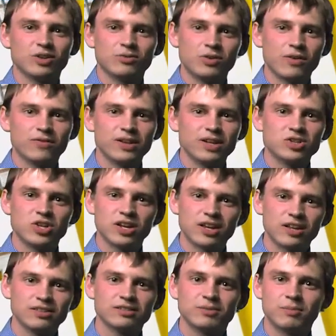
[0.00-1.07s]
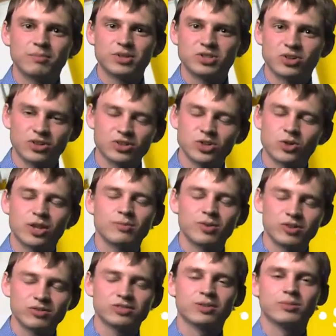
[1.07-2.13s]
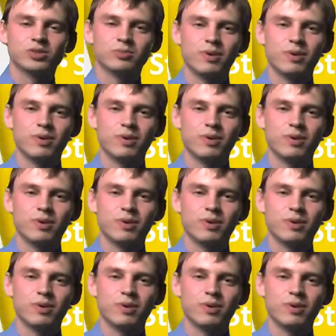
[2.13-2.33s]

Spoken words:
so if you have any chickens, be sure to show them some